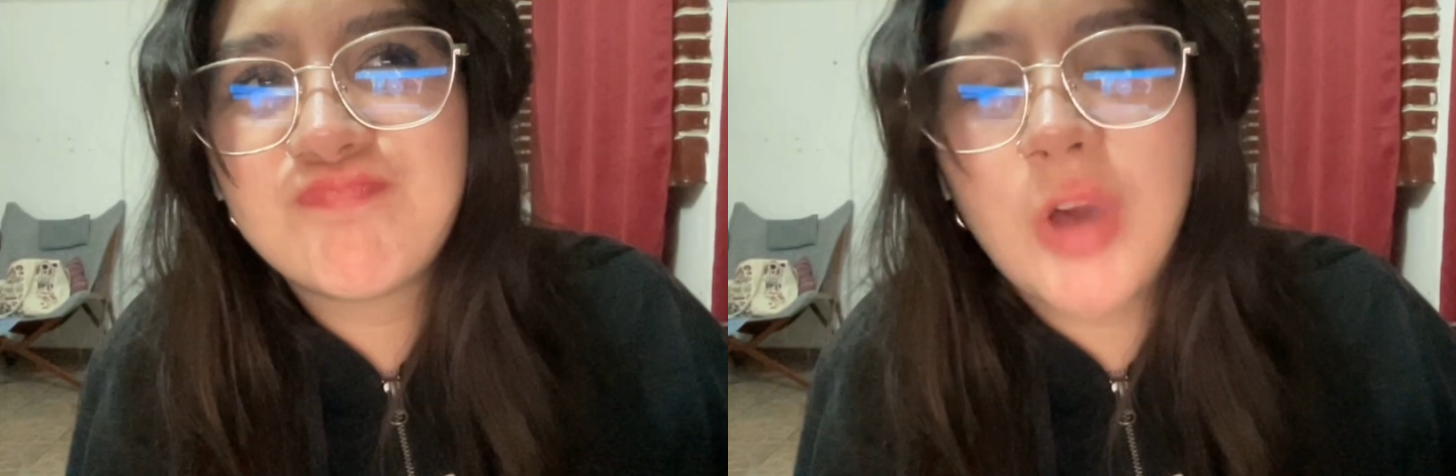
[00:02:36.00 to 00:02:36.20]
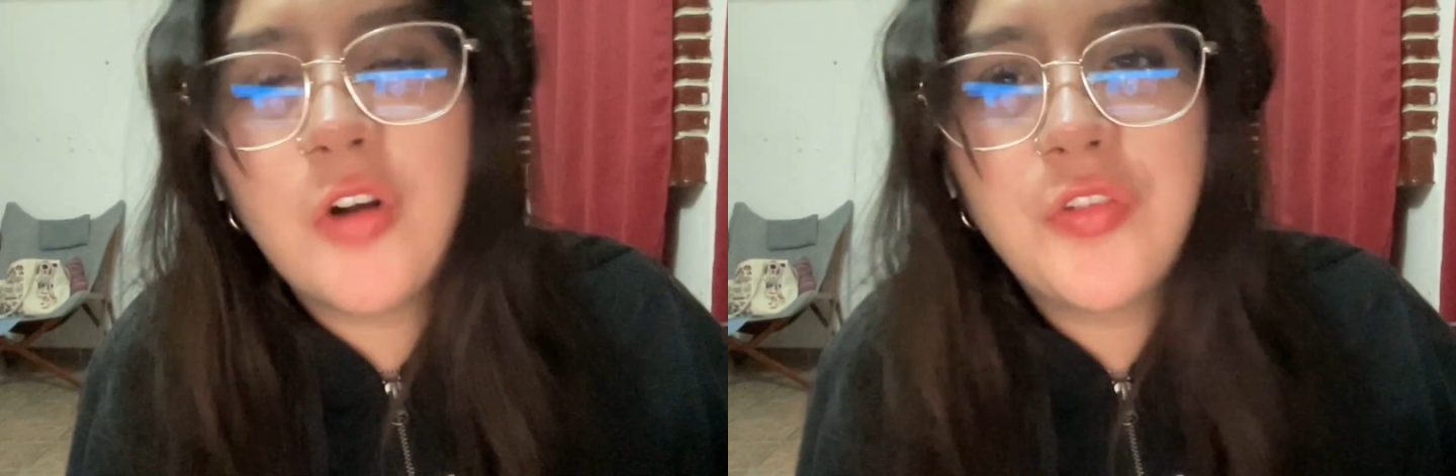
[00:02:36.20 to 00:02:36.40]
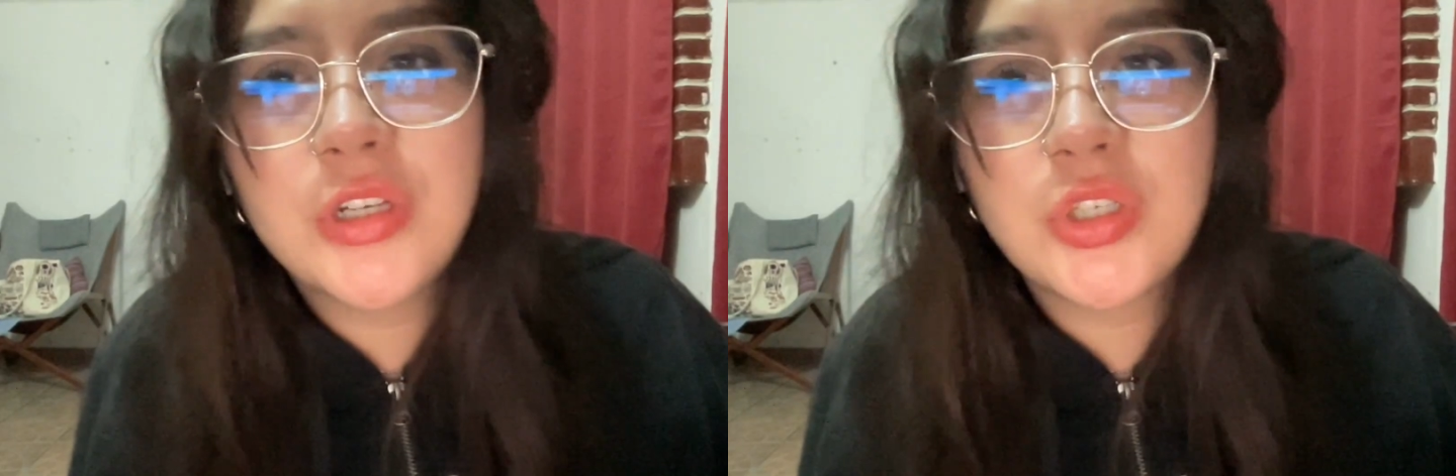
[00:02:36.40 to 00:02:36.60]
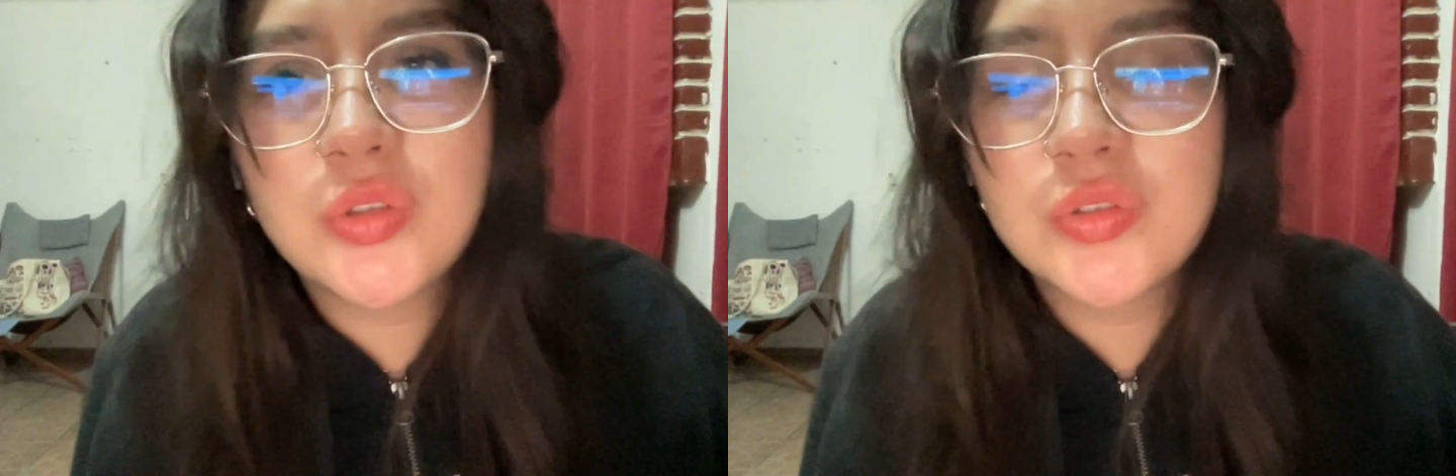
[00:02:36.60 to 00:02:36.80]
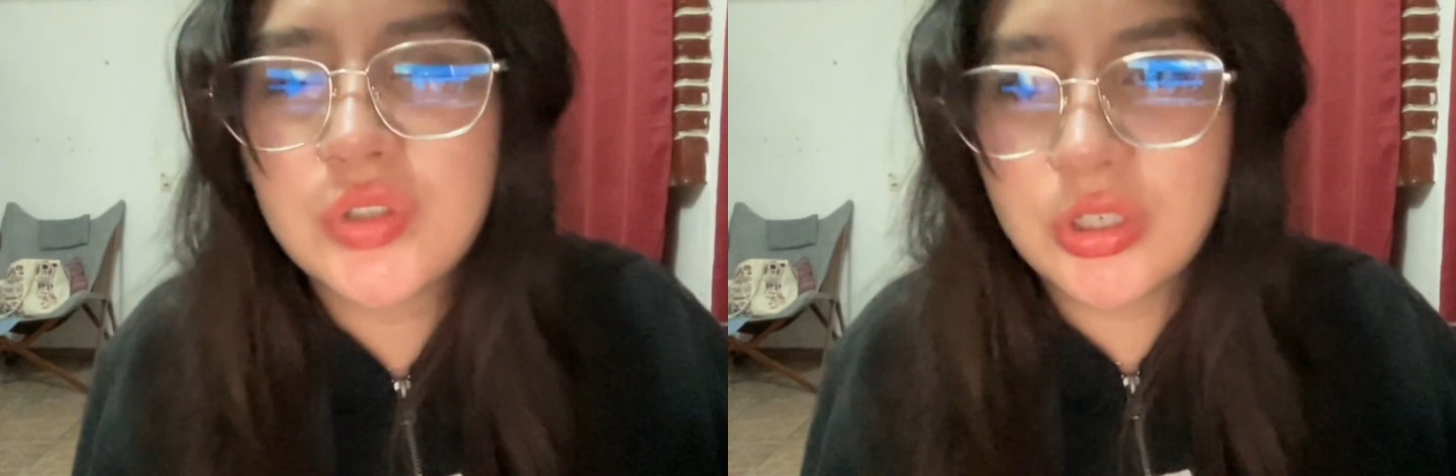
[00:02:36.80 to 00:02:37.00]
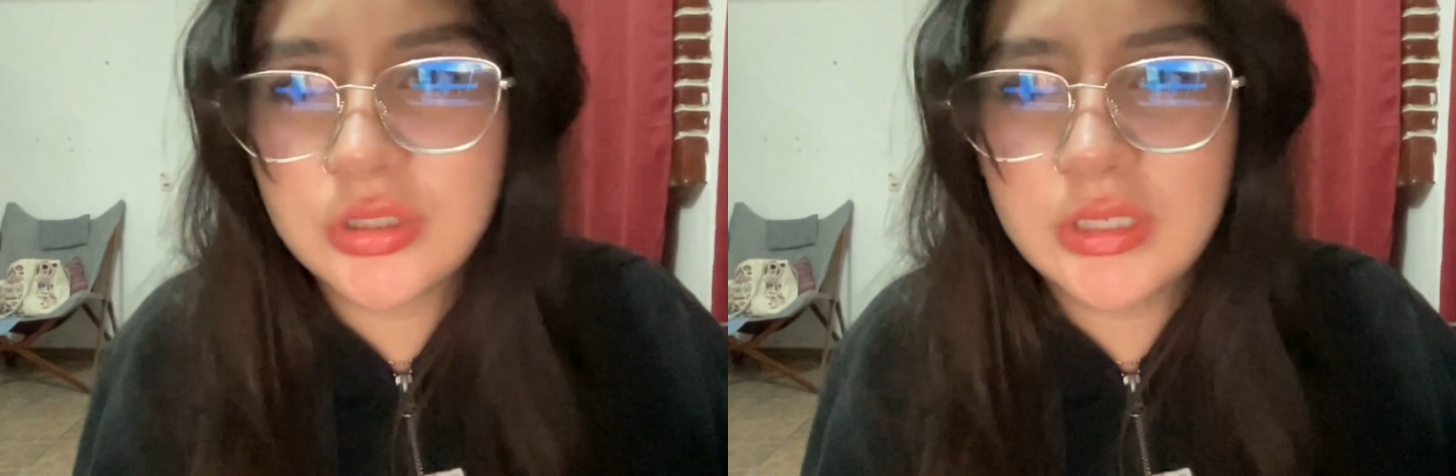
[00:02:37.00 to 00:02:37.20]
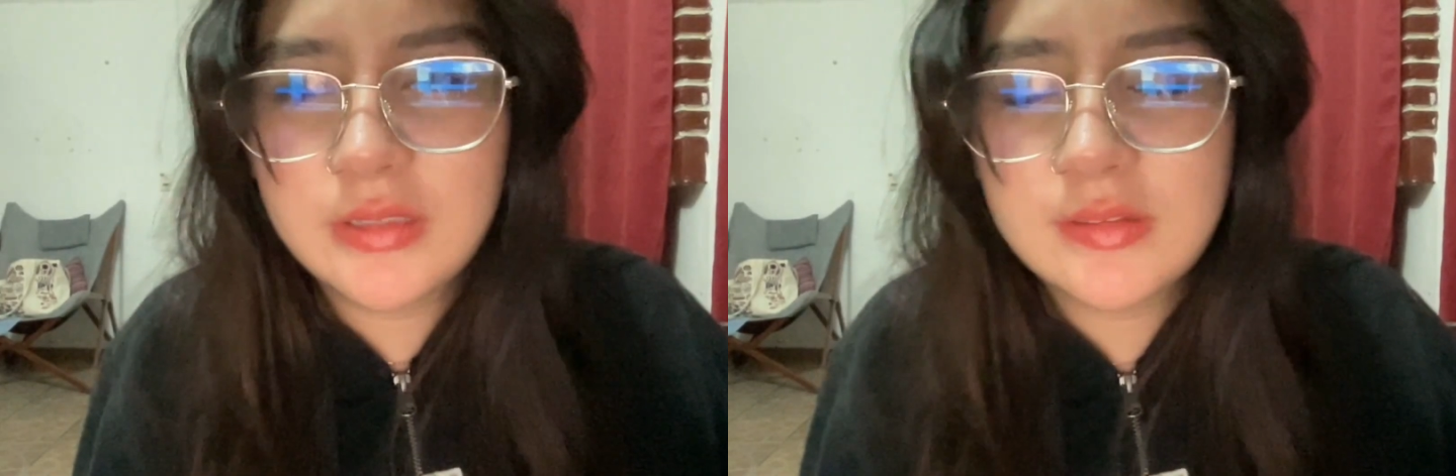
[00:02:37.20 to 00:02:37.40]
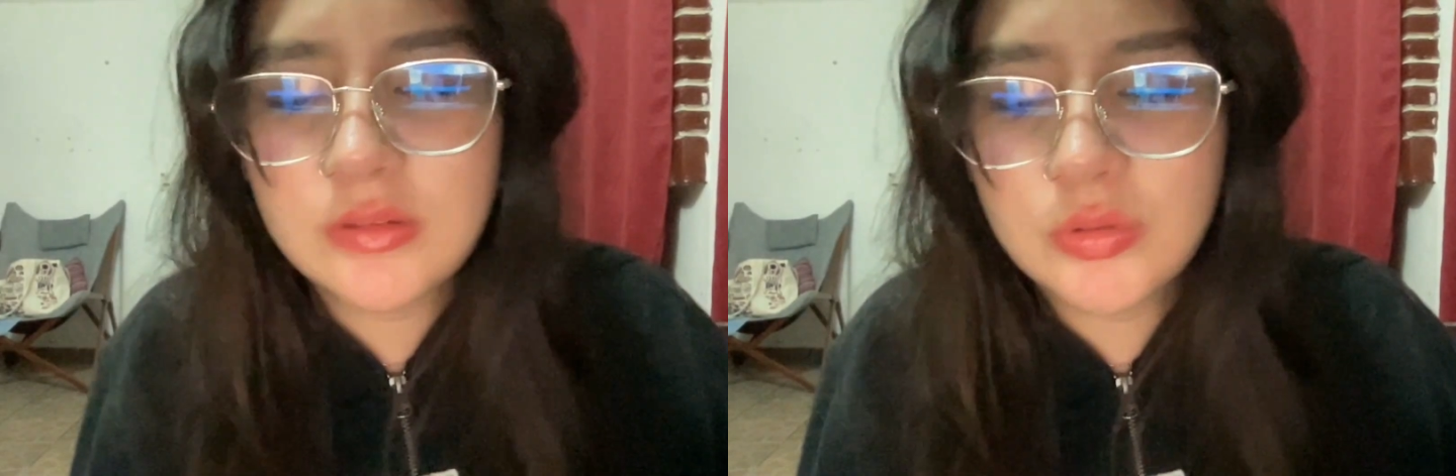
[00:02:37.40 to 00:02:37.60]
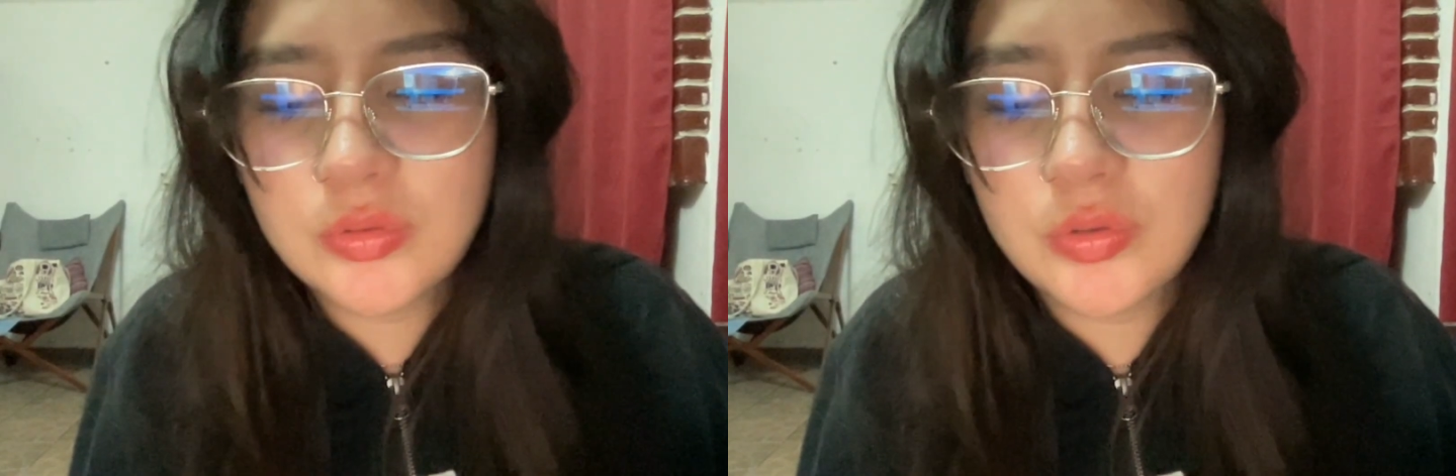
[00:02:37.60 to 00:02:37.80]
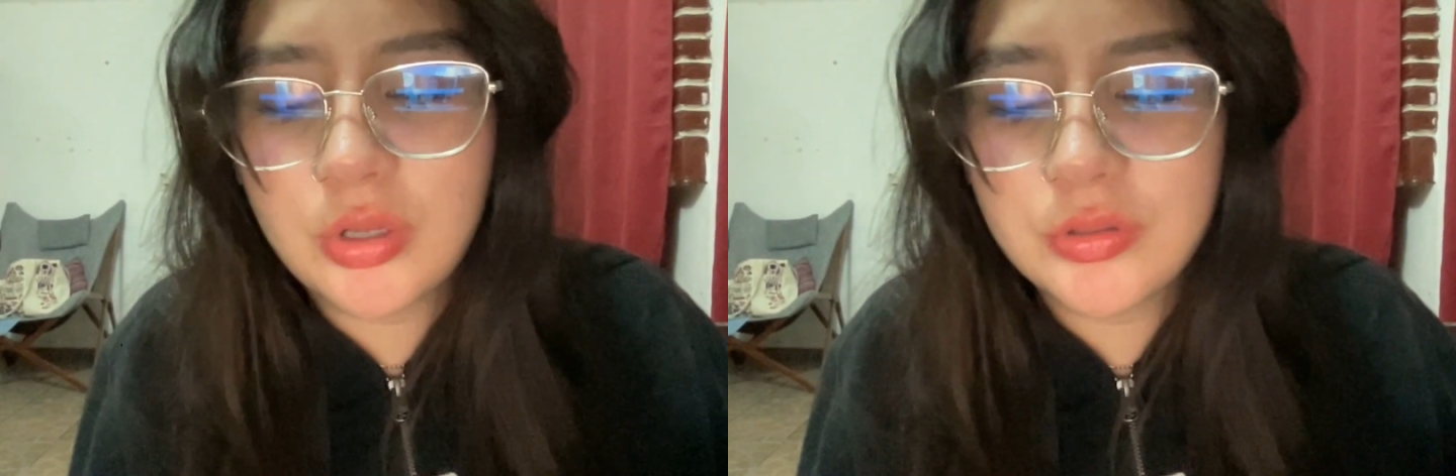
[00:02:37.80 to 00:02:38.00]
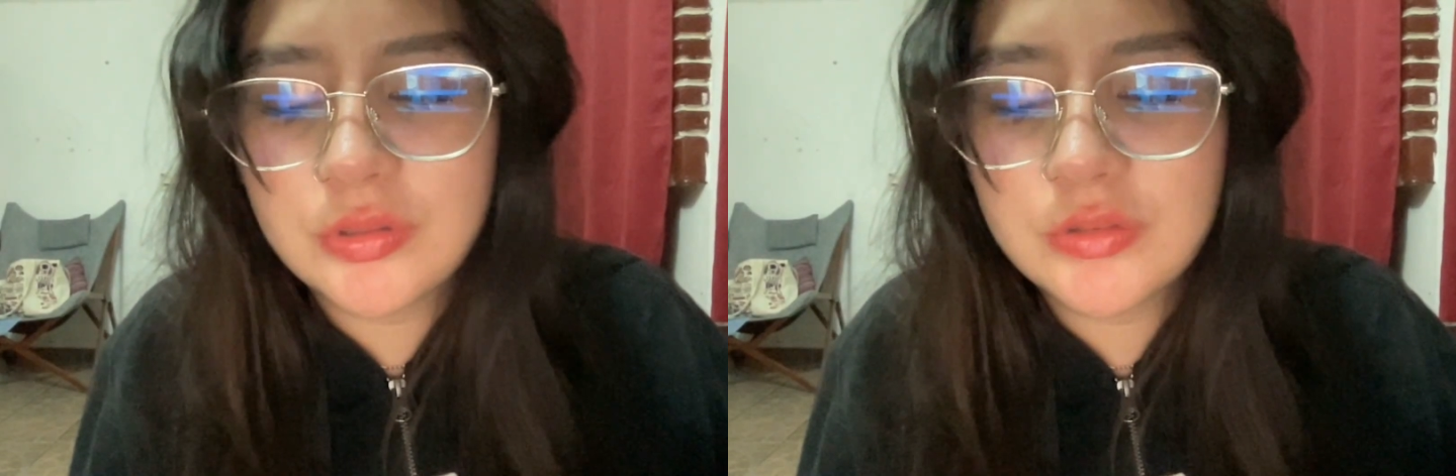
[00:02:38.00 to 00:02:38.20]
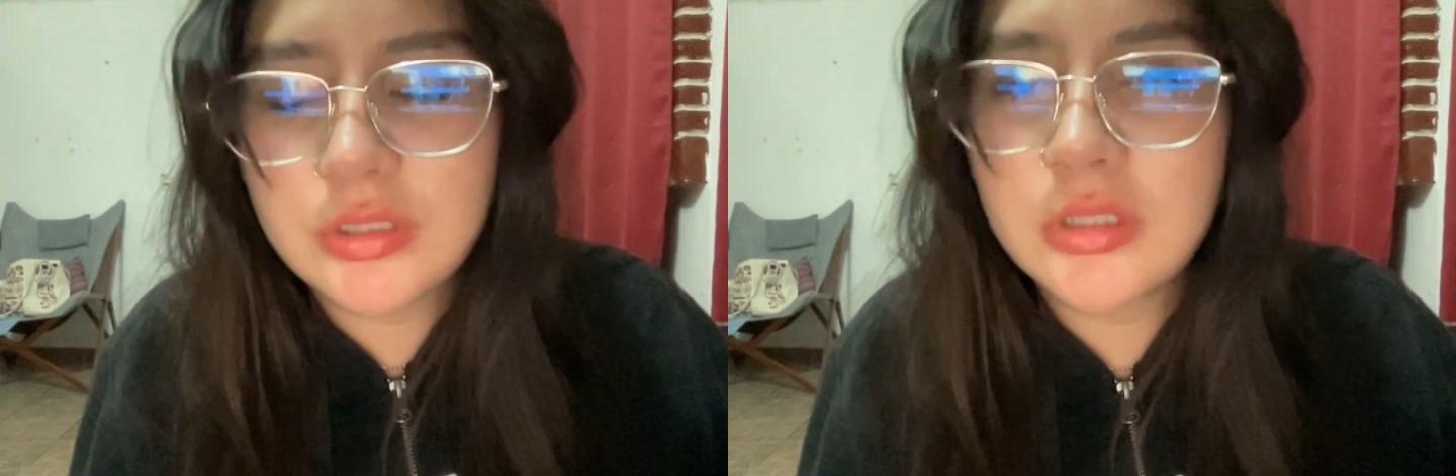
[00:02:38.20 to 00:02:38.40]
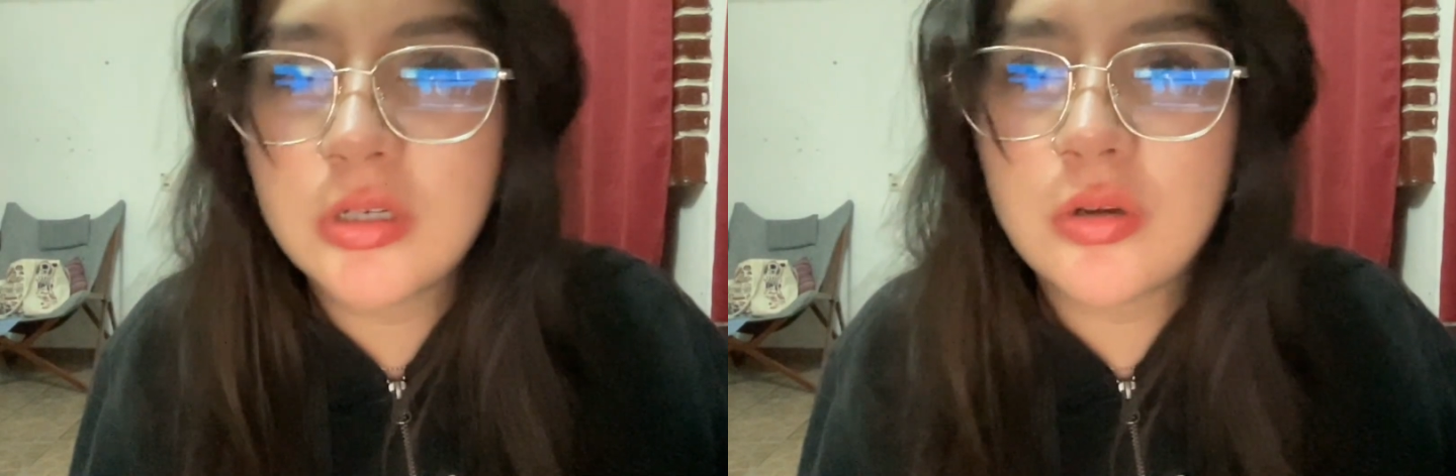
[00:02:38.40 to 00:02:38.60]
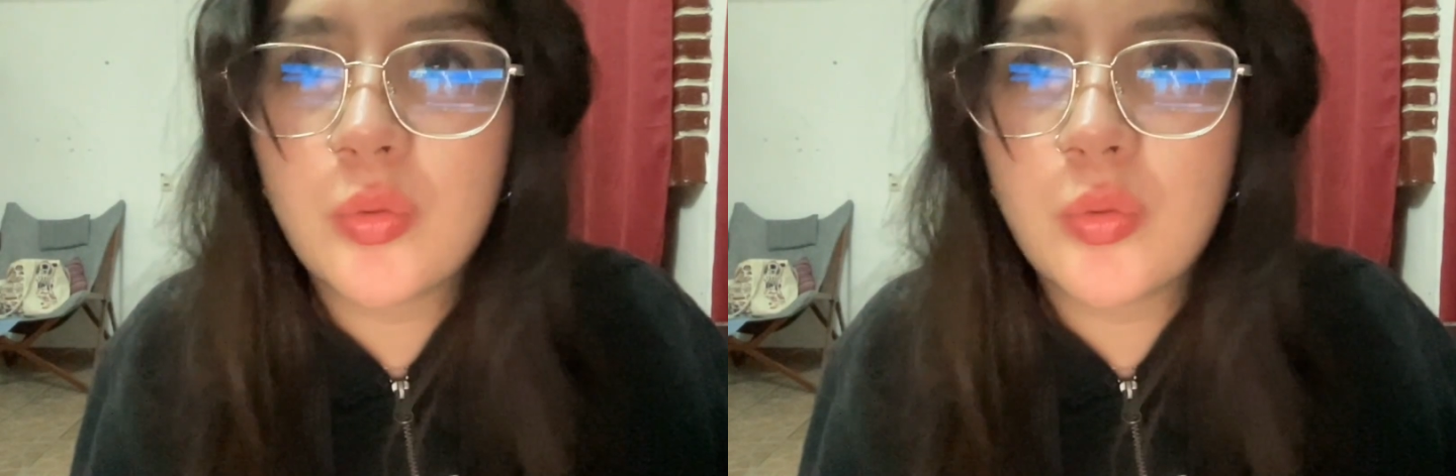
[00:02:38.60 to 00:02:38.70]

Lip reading: often use context to understand